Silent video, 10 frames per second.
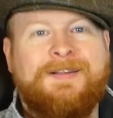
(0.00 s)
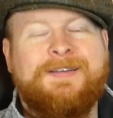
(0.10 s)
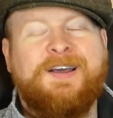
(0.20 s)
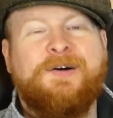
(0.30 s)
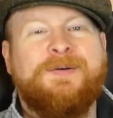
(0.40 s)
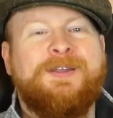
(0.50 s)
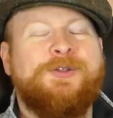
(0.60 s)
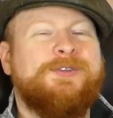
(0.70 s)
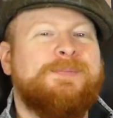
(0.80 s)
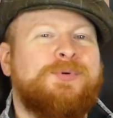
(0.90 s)
Now,
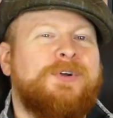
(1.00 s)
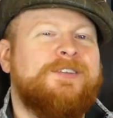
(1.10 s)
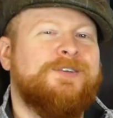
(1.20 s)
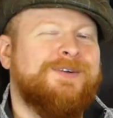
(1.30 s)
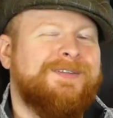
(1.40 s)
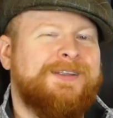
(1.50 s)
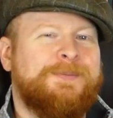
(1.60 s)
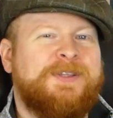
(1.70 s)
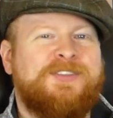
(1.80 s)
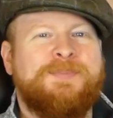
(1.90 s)
Hilton points are a little
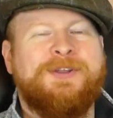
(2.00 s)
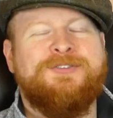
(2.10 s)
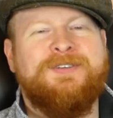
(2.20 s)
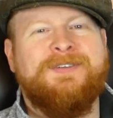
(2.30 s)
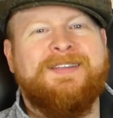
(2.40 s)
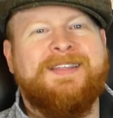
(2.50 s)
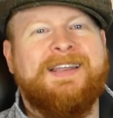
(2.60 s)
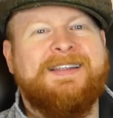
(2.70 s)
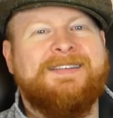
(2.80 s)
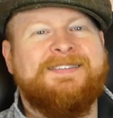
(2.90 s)
bit special in
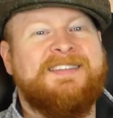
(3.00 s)
that it